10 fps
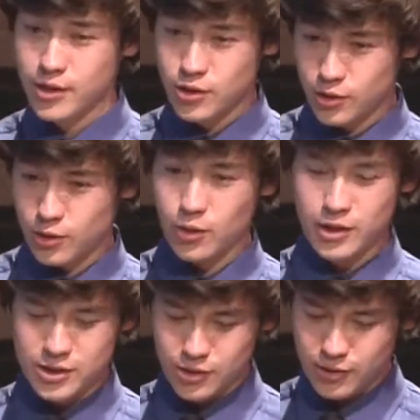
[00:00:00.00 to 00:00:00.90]
internal or
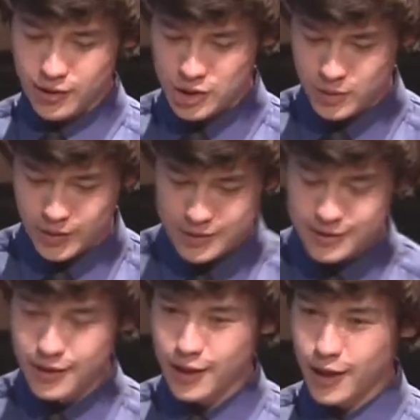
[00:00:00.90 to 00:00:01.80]
external
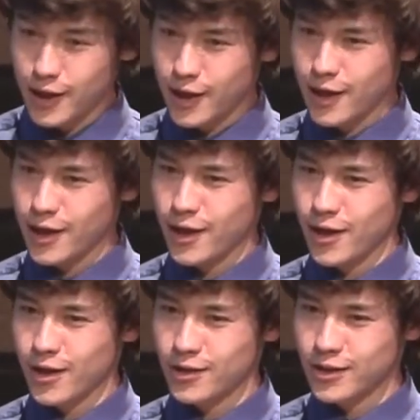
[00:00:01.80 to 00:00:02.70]
instruments.
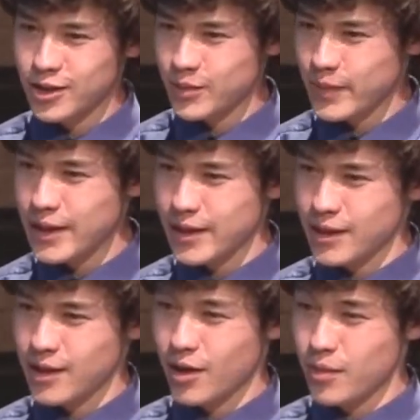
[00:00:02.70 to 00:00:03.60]
A little bit
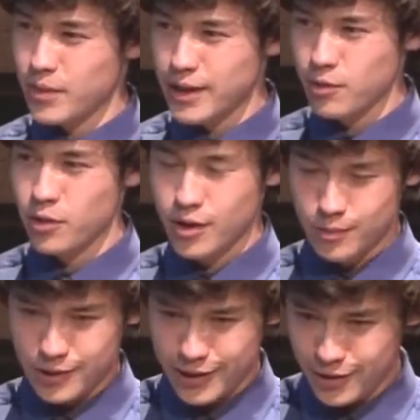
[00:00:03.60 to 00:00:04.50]
on MIDI will
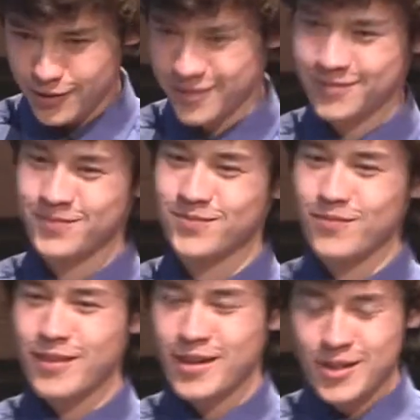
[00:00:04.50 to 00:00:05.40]
come later.
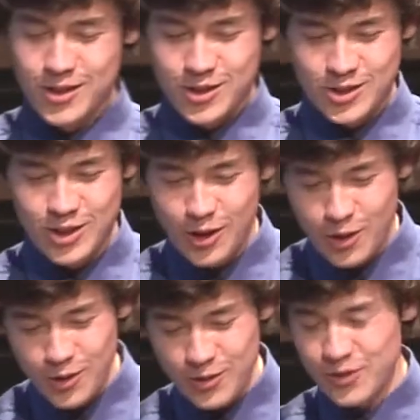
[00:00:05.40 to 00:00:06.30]

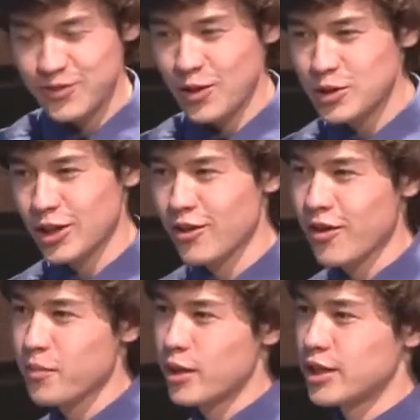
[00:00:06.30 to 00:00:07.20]
So the flowchart
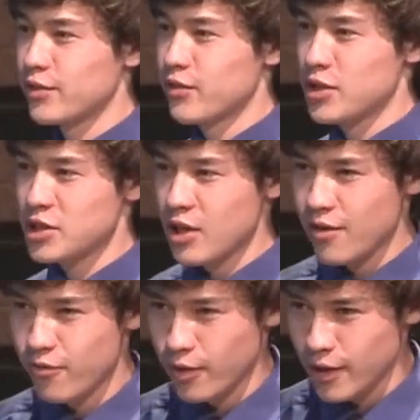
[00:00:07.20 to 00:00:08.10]
operation for the
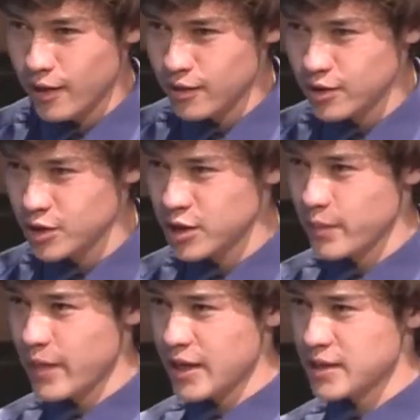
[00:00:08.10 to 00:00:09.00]
software, just
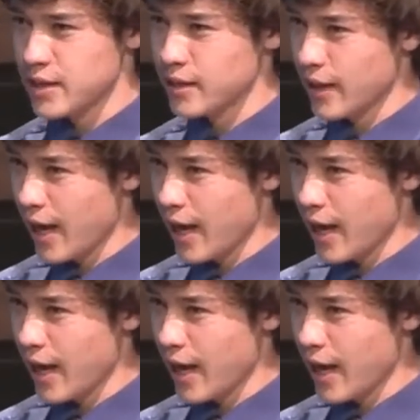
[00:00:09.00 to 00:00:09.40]
the basic